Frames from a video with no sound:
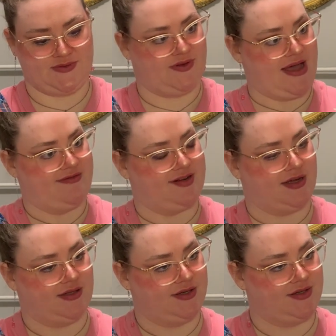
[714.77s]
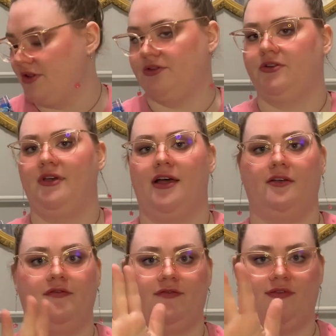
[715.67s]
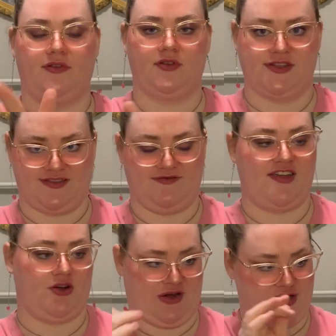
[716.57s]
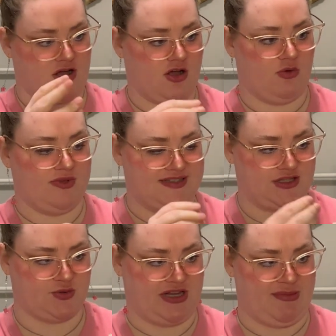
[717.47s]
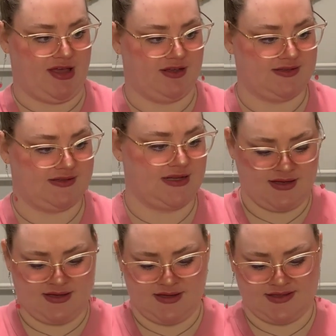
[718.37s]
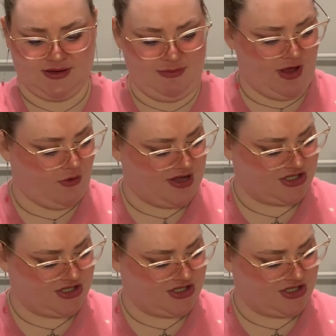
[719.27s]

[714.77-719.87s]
$5. Little elf fairy doll was $3. So I'm not quite